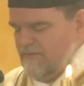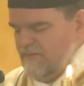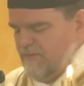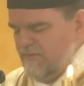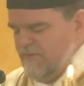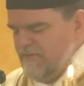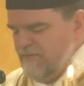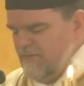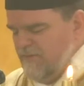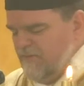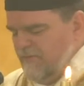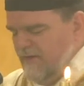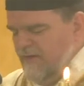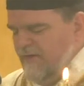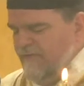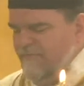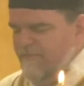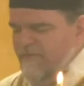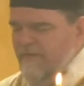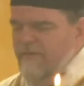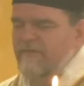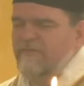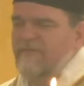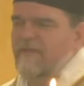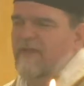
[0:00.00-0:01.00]
so it's a great
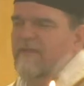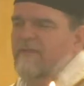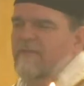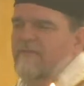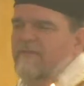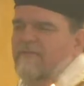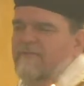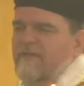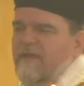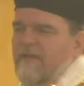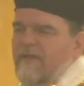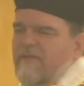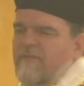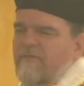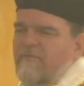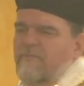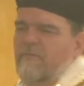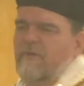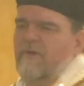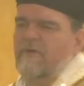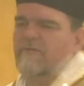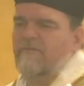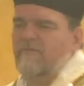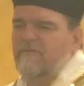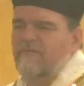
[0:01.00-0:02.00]
feast day this day. This
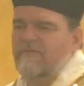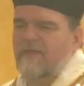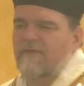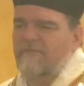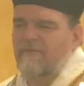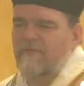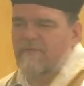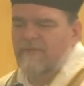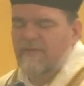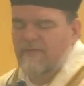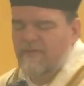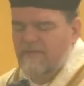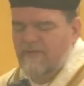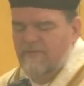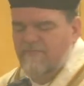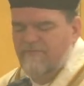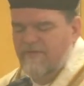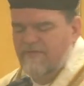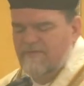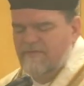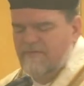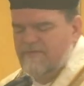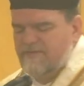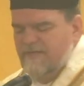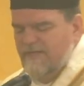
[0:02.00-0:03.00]
March the 7th, the
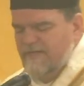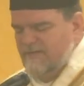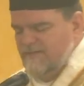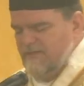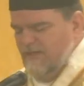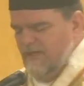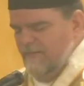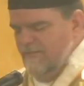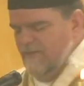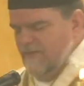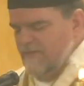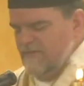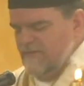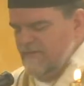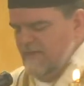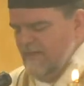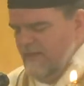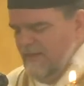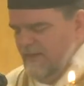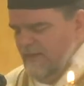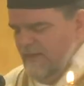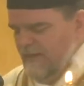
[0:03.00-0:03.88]
Feast of St. Thomas.